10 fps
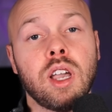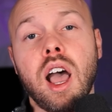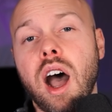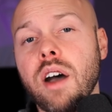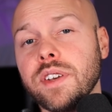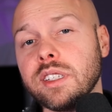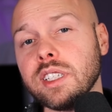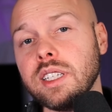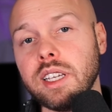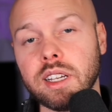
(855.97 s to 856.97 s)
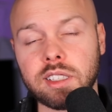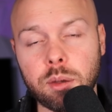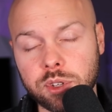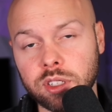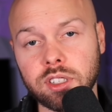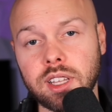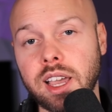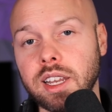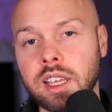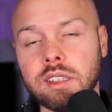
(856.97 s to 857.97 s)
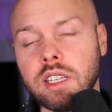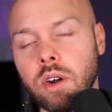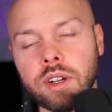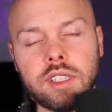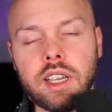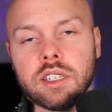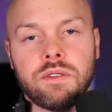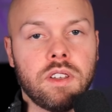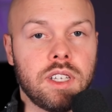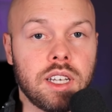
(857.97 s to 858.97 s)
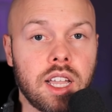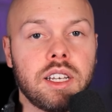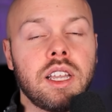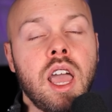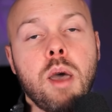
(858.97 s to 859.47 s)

Obviously, the exception to that is the RTX 5090,